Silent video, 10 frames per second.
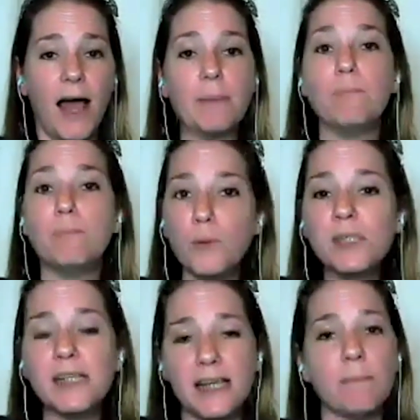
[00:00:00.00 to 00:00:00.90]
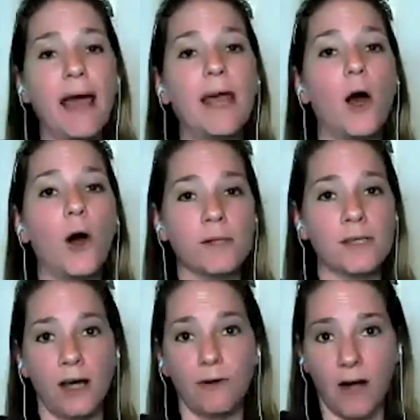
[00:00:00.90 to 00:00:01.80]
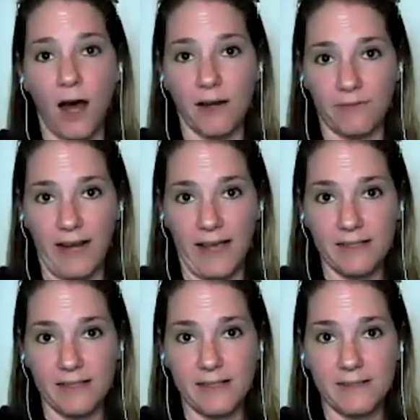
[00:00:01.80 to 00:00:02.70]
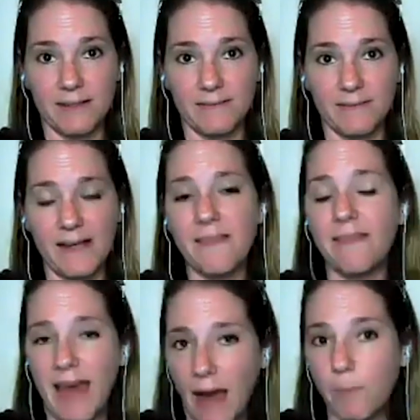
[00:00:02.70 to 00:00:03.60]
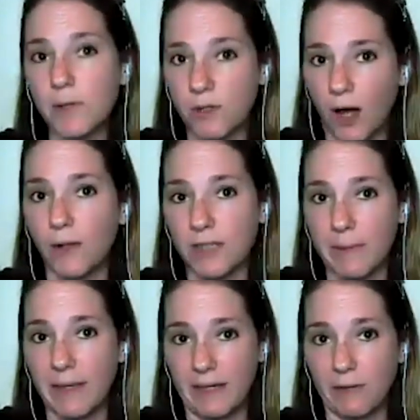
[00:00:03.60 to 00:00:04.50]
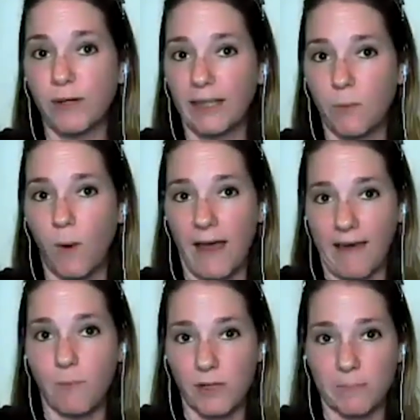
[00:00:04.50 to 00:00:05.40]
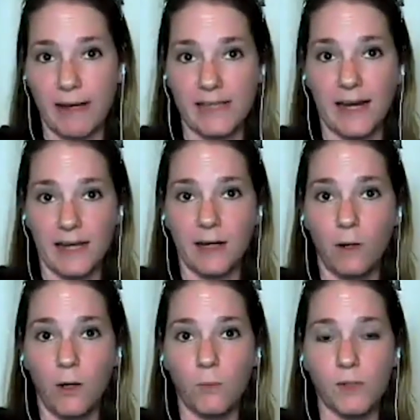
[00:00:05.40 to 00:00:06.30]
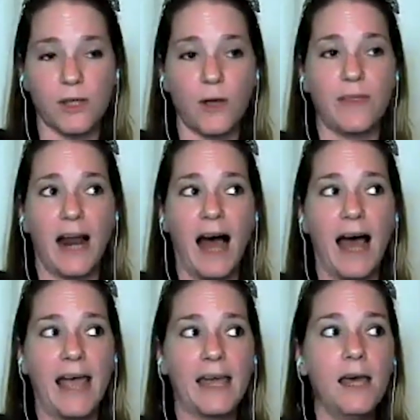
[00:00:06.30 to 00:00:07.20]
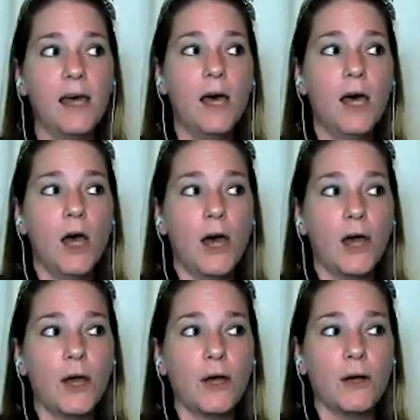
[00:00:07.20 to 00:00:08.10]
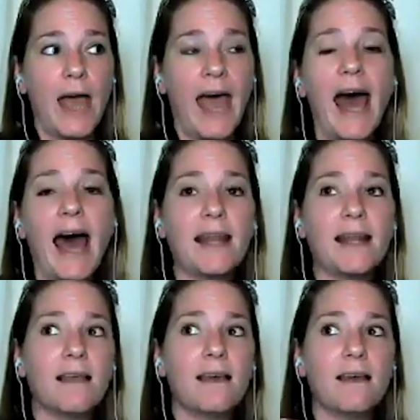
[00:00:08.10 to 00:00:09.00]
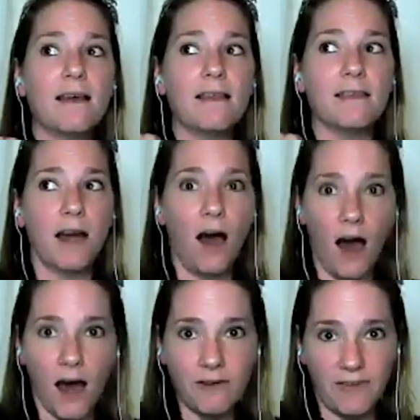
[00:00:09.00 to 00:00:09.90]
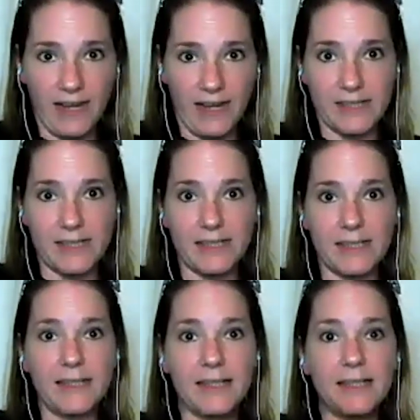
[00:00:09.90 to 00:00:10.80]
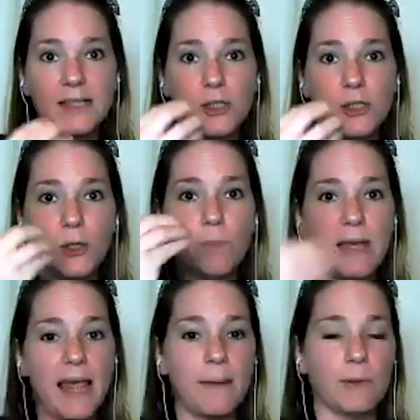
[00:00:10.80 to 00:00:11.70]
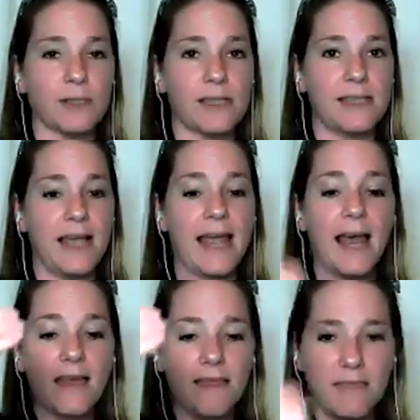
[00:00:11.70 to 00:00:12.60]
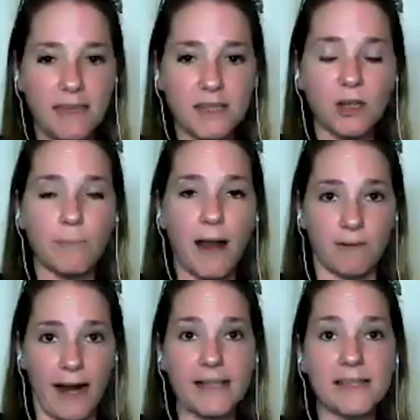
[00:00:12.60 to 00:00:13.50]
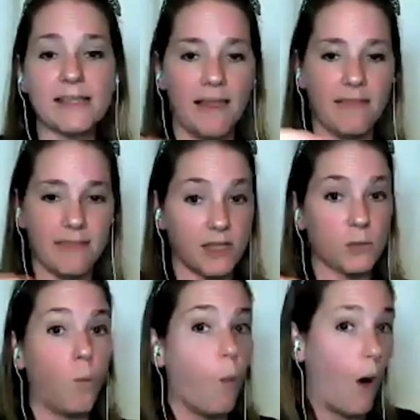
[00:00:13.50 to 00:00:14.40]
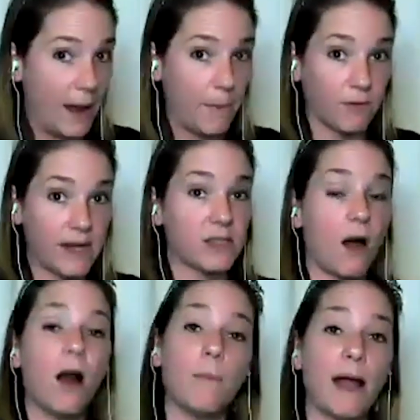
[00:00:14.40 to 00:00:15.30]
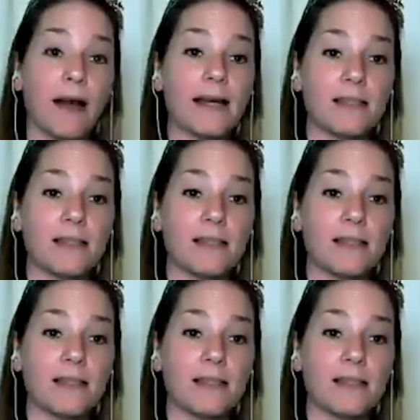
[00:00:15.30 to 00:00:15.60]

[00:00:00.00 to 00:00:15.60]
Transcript: a boost in my own self-confidence. That was ultimately really why that was my second goal, was so that I had the confidence to be able to say, these are my rates, and this is why my rates are my rates,